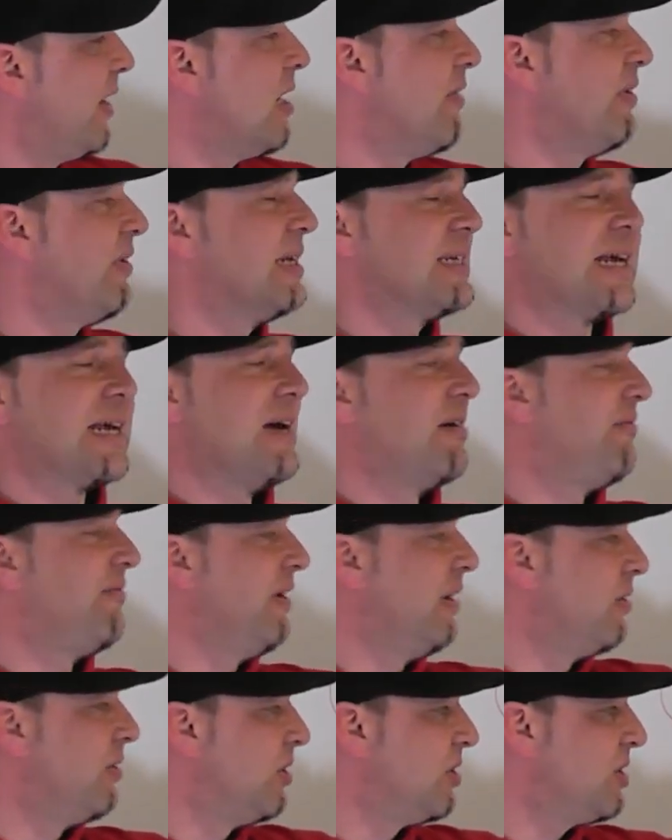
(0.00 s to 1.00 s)
over this
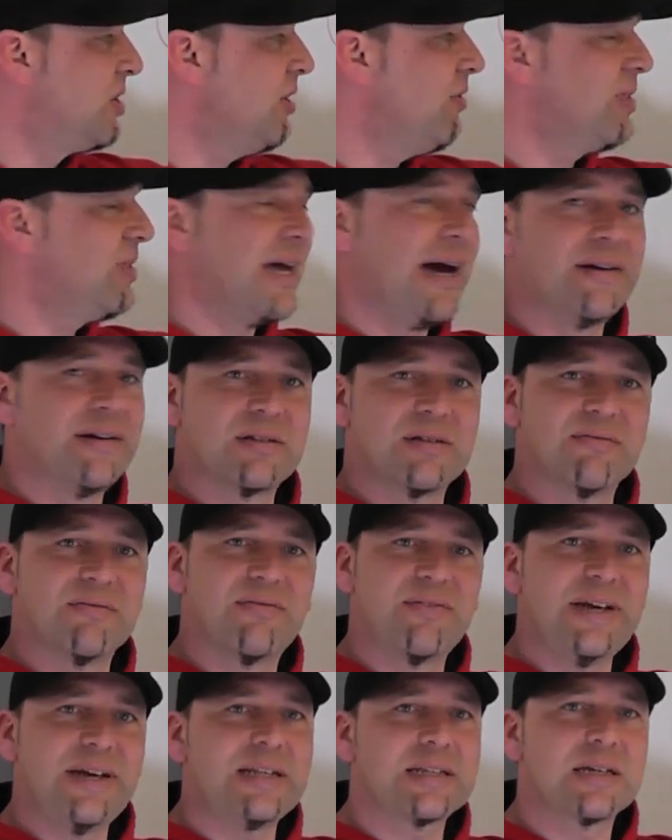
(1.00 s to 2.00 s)
airfield at 2,000
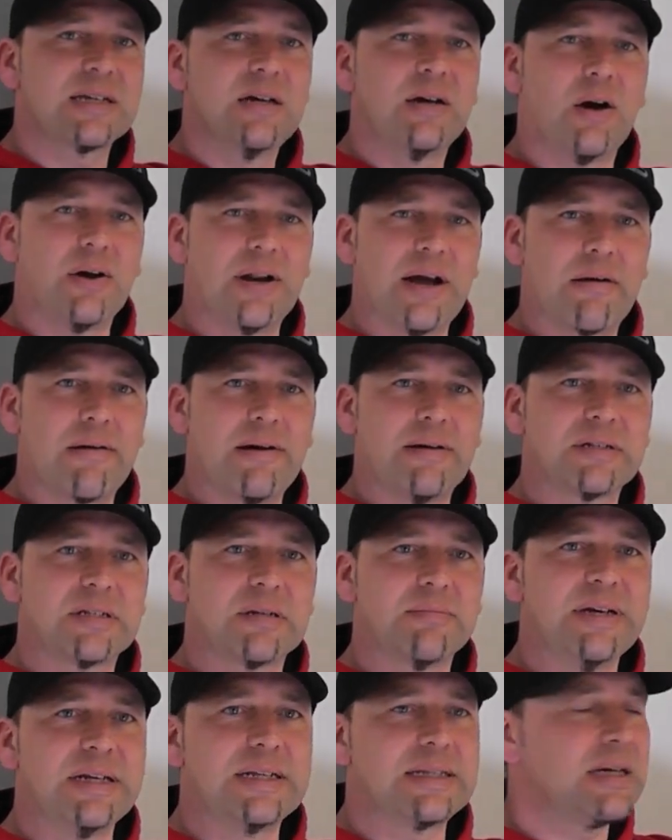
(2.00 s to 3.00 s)
feet on our
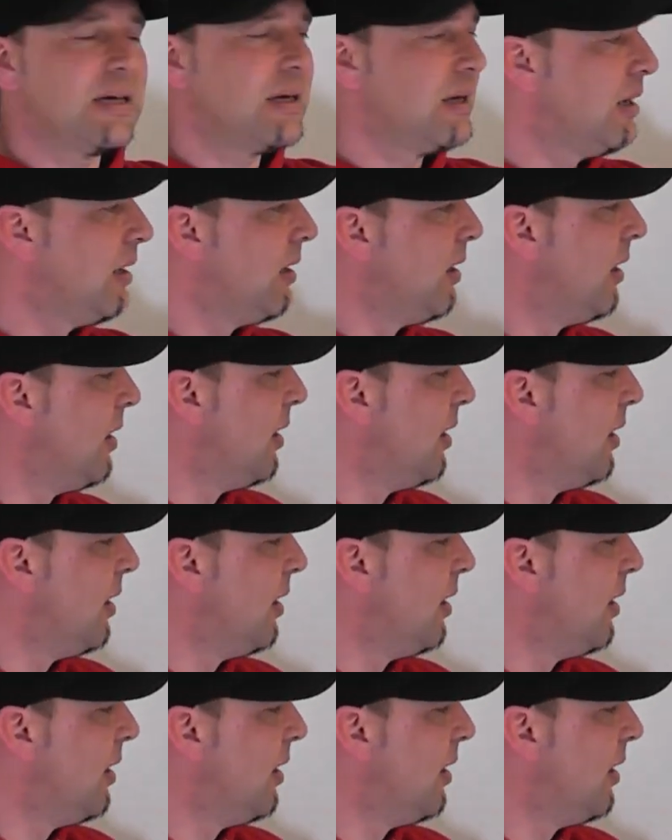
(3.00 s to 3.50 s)
altimeter.